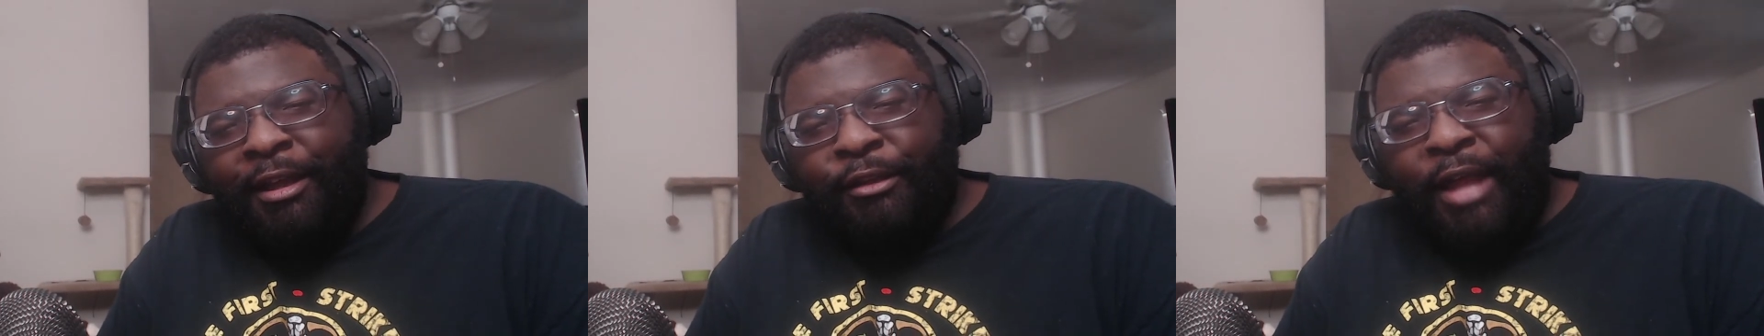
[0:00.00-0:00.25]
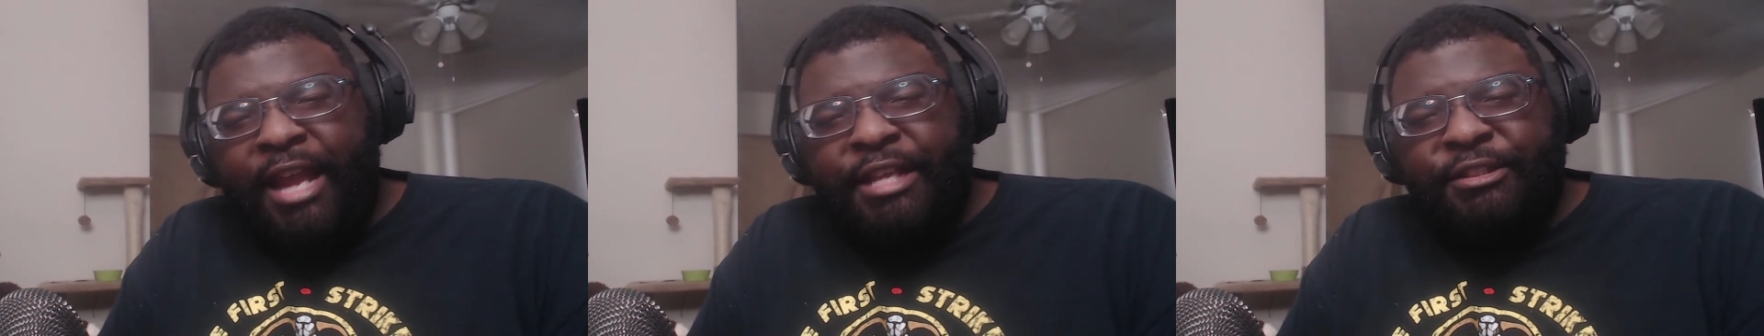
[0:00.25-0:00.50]

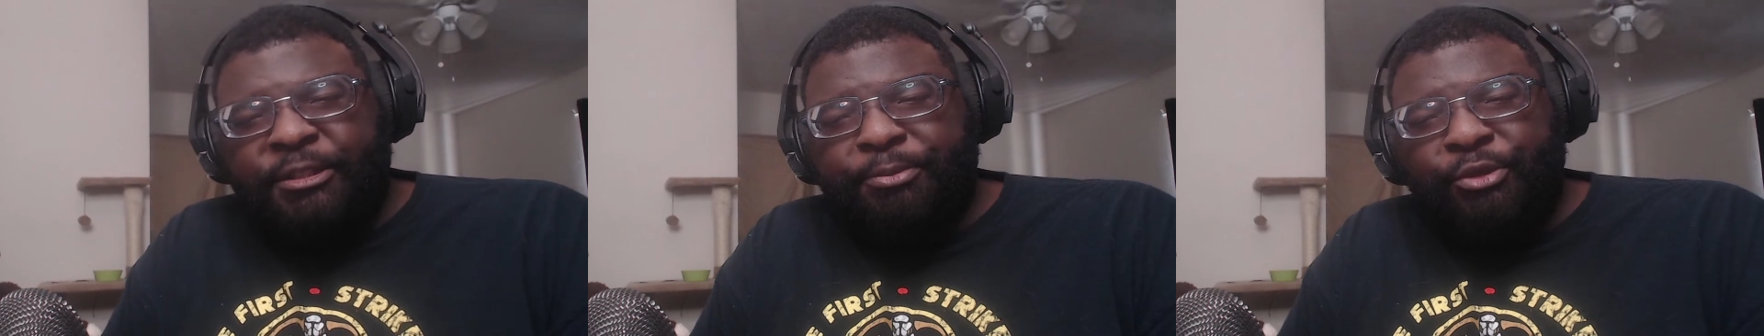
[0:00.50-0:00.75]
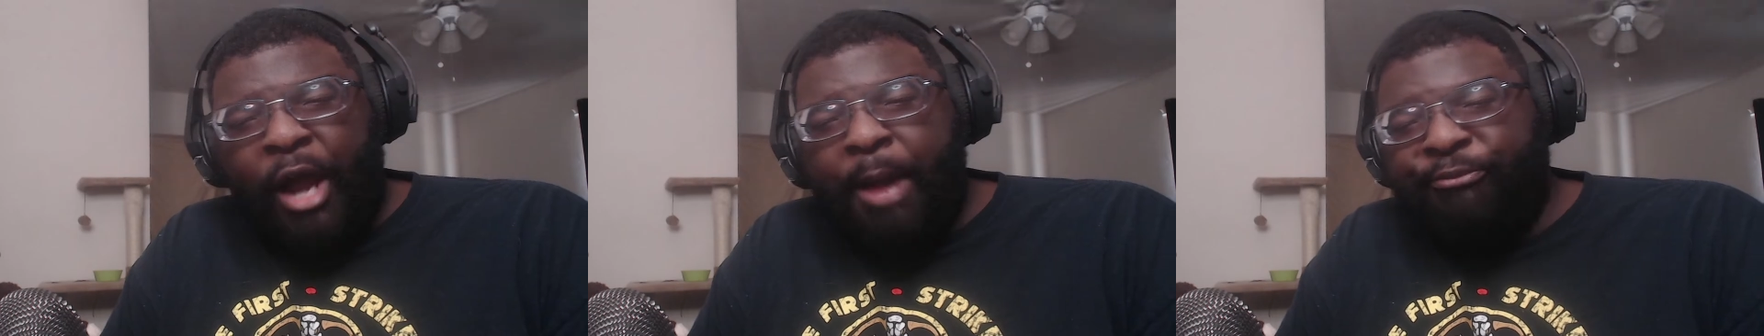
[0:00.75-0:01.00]
Like and
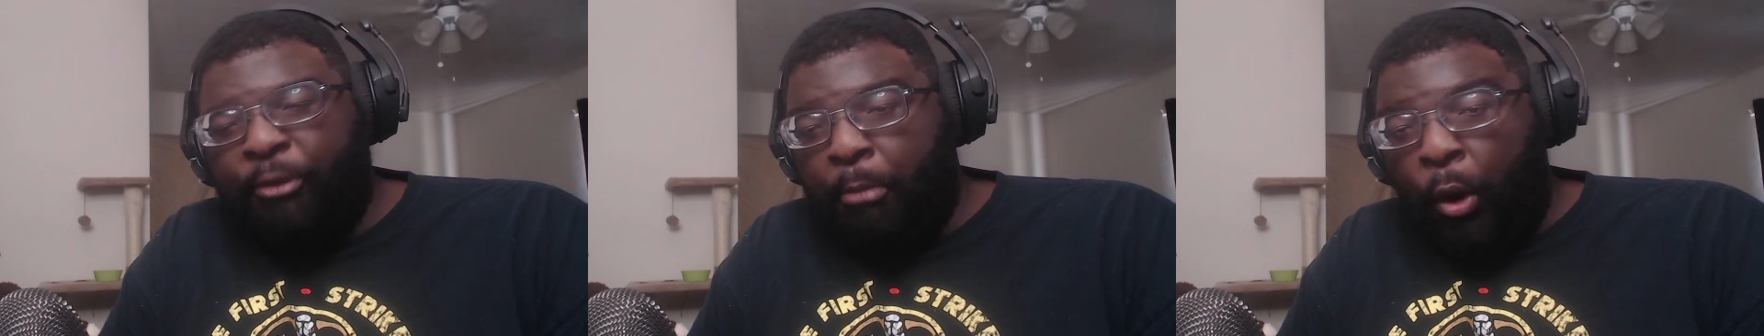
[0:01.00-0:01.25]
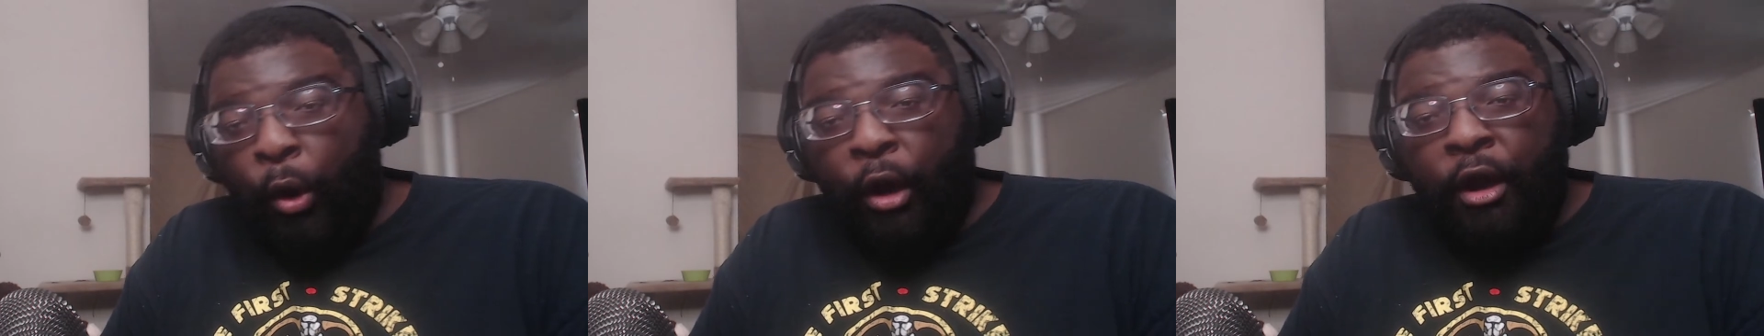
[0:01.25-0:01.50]
subscribe for
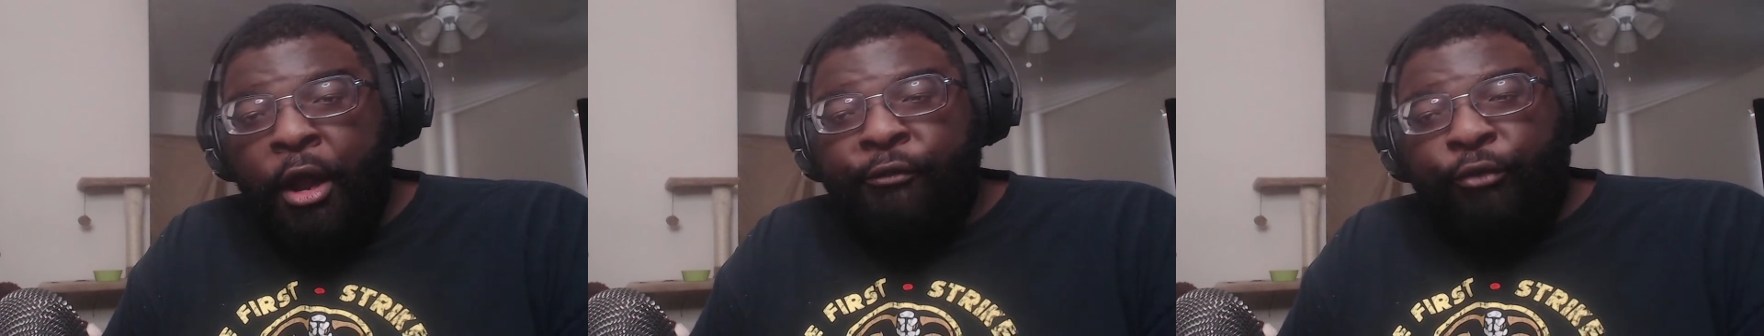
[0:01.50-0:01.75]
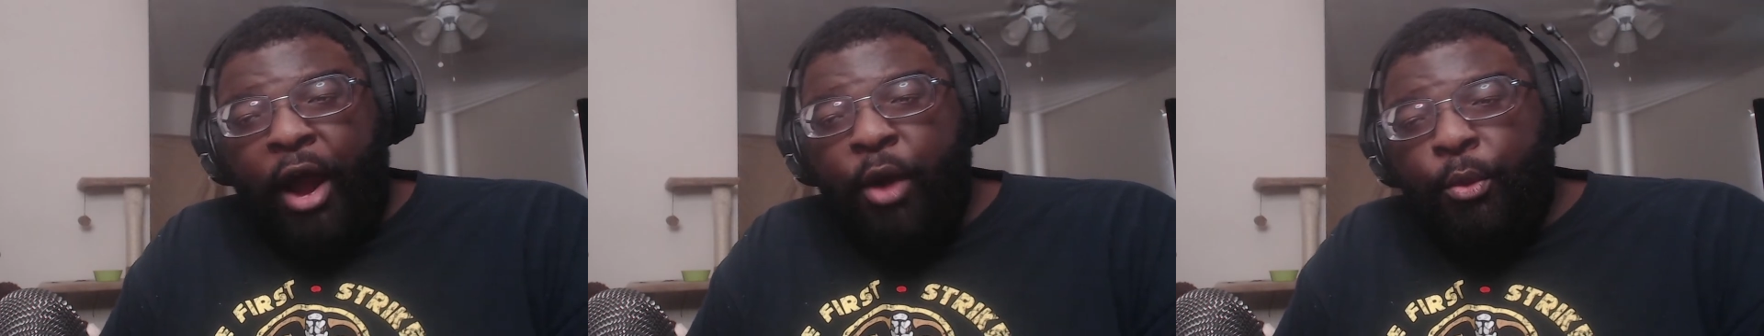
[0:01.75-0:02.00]
more,
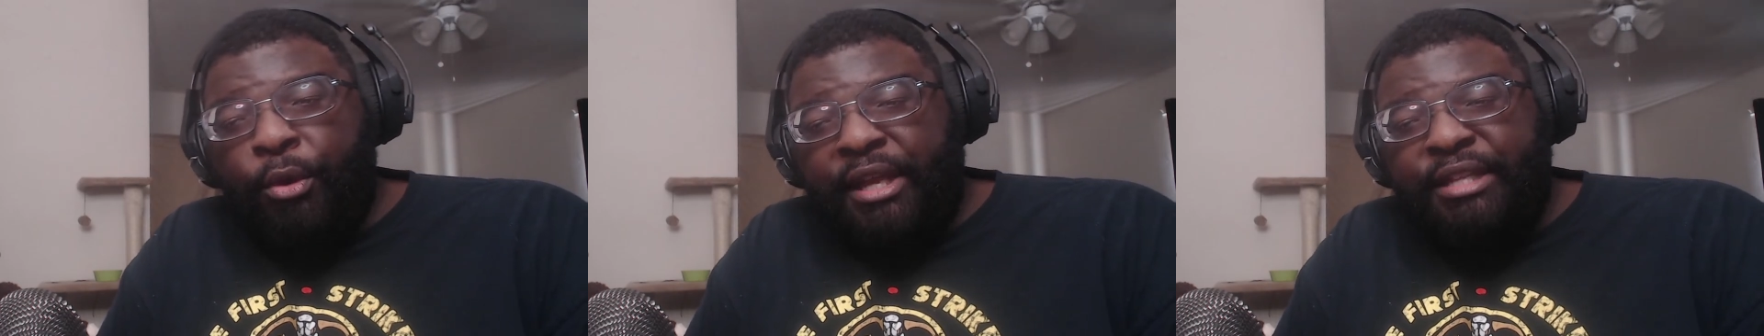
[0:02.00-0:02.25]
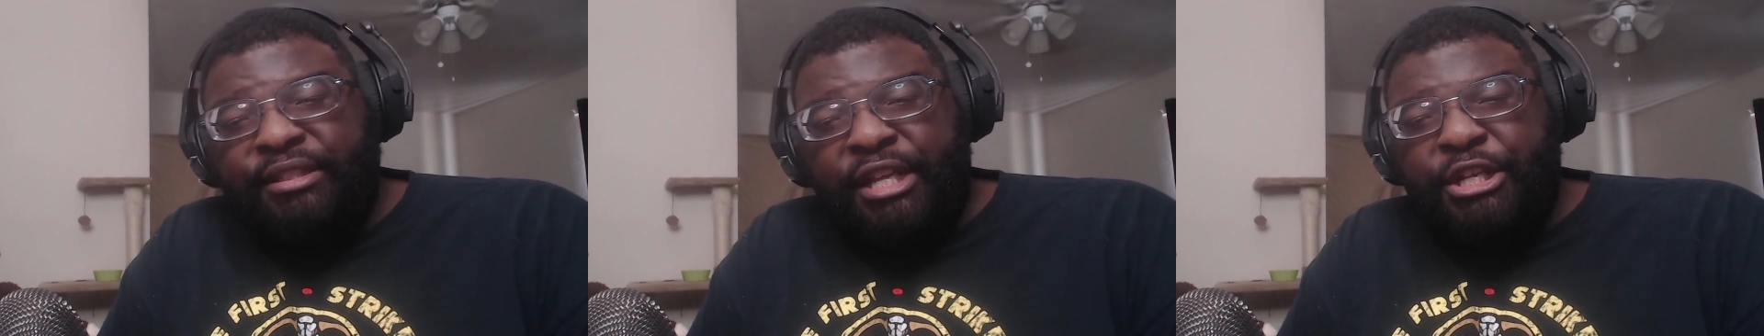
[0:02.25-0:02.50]
for I will
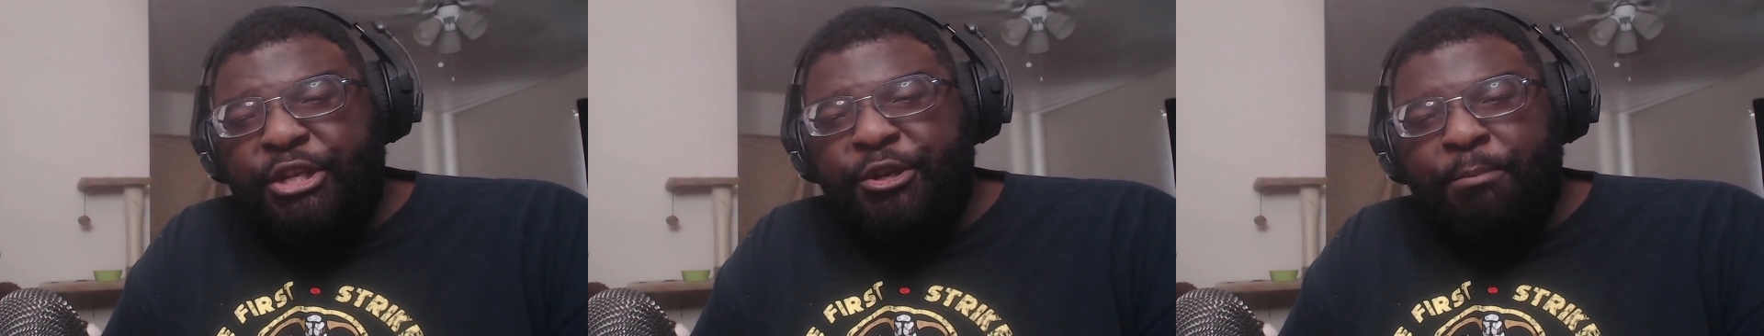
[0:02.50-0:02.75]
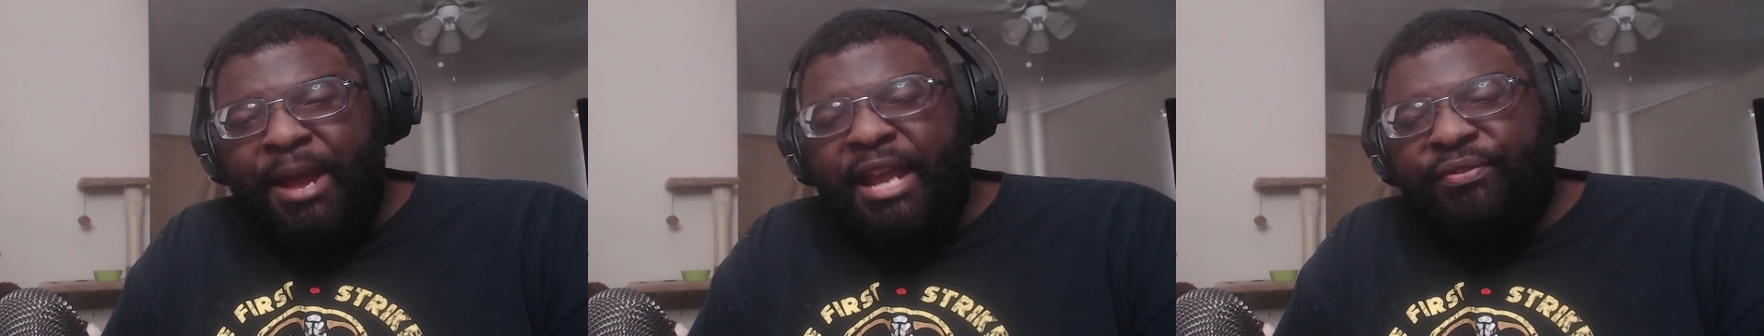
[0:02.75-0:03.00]
continue
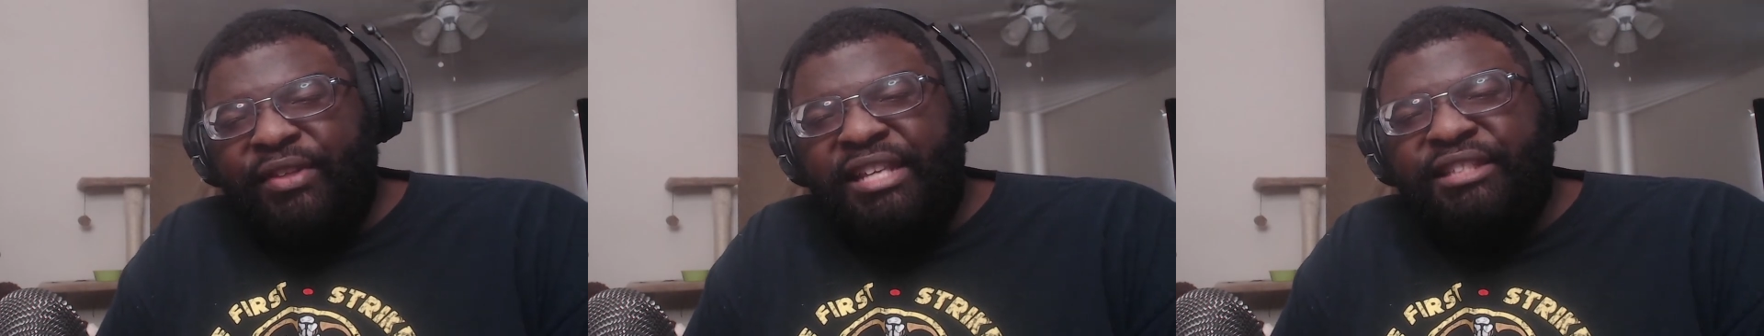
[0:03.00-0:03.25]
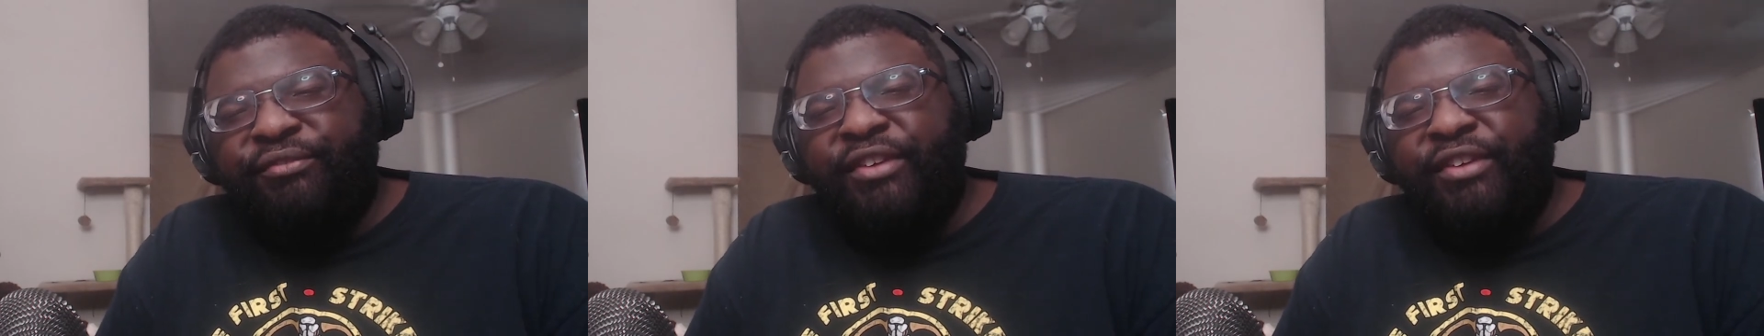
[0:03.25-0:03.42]
to make these